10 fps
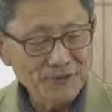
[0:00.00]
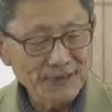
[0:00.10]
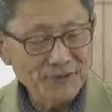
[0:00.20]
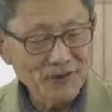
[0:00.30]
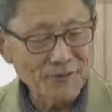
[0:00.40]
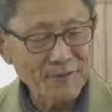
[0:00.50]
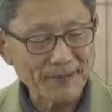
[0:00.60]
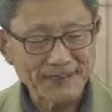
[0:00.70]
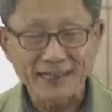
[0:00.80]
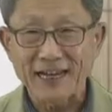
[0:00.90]

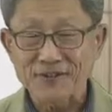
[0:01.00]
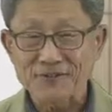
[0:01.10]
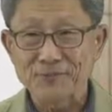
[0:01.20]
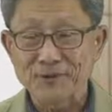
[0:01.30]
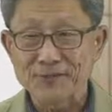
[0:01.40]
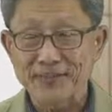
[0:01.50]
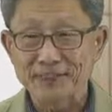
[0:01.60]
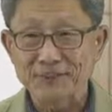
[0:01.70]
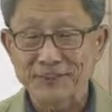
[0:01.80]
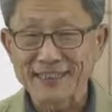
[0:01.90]
incorporate calcium oxide
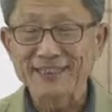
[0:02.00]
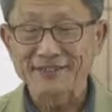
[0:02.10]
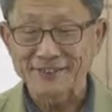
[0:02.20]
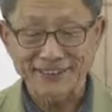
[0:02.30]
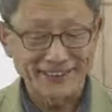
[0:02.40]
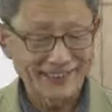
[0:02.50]
or yttria,